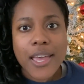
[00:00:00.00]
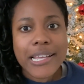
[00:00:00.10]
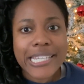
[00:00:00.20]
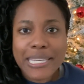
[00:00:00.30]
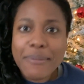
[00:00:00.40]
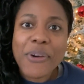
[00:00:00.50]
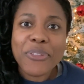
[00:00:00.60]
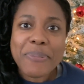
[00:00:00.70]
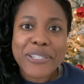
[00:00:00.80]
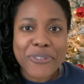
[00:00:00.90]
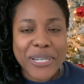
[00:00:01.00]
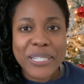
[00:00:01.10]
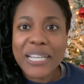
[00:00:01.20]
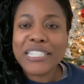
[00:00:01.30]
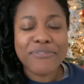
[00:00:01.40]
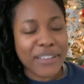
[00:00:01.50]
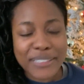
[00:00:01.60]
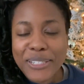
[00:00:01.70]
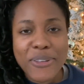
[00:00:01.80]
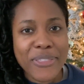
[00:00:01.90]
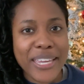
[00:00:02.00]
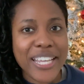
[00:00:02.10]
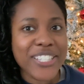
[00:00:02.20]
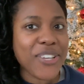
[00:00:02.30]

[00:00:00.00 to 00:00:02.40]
So I keep going through my screenshots and finding new things.